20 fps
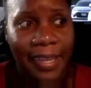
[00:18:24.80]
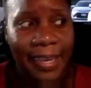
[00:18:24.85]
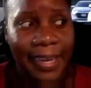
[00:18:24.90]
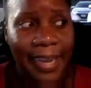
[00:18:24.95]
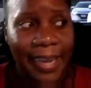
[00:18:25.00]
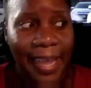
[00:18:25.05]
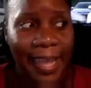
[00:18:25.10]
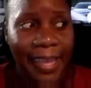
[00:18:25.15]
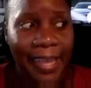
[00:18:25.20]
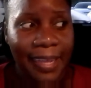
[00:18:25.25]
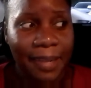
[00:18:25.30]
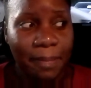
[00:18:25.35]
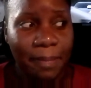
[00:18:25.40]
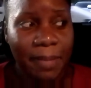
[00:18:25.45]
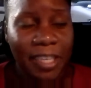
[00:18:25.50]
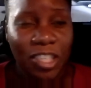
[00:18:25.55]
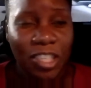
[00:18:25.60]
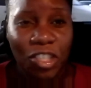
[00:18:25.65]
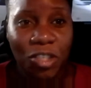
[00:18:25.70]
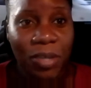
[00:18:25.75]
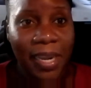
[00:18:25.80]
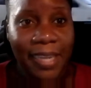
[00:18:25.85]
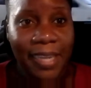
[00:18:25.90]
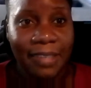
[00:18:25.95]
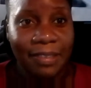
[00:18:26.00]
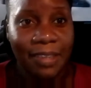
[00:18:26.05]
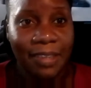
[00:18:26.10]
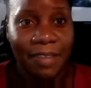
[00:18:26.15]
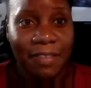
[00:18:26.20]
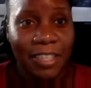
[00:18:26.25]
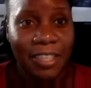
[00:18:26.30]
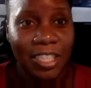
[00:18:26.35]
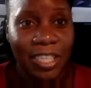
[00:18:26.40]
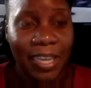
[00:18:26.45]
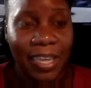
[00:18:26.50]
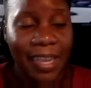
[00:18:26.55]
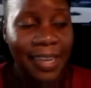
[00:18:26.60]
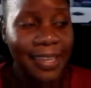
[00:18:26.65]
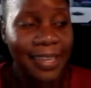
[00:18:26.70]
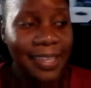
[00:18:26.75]
like, been trying to have a
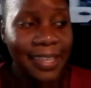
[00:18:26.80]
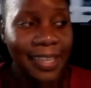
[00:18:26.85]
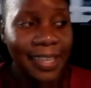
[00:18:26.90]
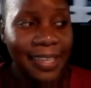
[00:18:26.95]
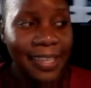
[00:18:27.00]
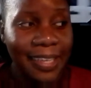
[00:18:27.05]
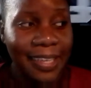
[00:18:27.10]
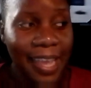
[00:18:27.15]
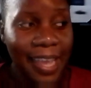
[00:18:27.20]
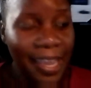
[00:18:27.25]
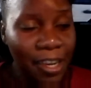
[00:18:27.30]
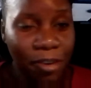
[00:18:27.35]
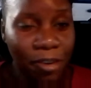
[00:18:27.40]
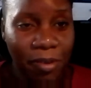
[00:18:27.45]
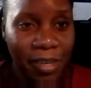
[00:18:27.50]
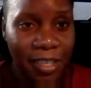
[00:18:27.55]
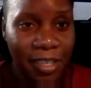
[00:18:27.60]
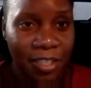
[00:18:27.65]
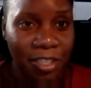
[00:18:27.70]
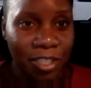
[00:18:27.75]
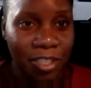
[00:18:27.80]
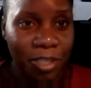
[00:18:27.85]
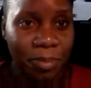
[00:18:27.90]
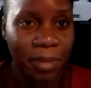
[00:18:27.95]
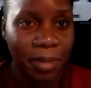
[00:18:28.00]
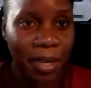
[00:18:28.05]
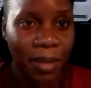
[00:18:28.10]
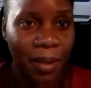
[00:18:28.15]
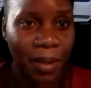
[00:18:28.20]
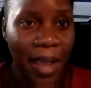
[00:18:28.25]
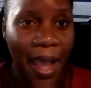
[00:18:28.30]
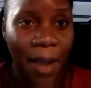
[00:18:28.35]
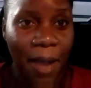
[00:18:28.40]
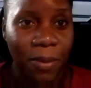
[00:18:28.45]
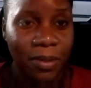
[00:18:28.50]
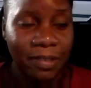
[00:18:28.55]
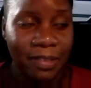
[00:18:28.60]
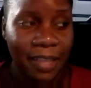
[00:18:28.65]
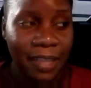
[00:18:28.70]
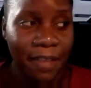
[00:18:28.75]
child in any relationship I
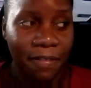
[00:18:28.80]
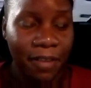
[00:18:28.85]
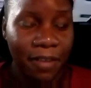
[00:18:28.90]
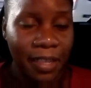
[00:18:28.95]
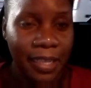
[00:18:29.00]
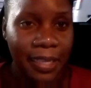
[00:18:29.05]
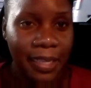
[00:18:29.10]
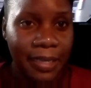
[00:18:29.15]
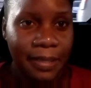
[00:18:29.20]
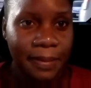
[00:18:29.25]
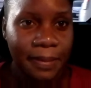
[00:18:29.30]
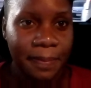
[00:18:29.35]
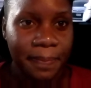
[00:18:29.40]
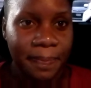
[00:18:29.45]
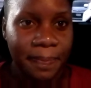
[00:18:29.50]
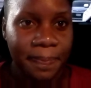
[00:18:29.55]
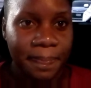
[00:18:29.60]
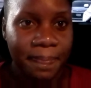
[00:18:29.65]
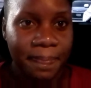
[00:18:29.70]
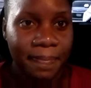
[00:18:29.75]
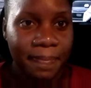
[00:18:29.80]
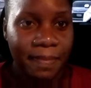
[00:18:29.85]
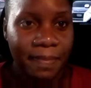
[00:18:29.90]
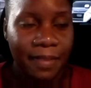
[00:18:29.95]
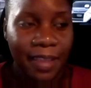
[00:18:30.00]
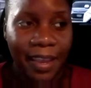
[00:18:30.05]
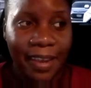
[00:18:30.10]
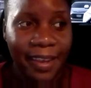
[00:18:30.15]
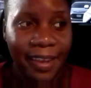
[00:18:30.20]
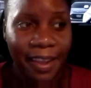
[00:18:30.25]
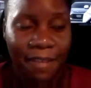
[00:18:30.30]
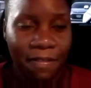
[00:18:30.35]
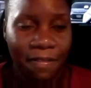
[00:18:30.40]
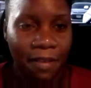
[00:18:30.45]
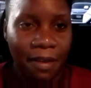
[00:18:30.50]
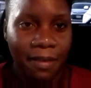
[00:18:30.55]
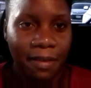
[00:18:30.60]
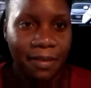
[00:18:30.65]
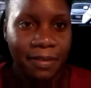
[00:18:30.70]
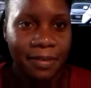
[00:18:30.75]
was ever in. Never.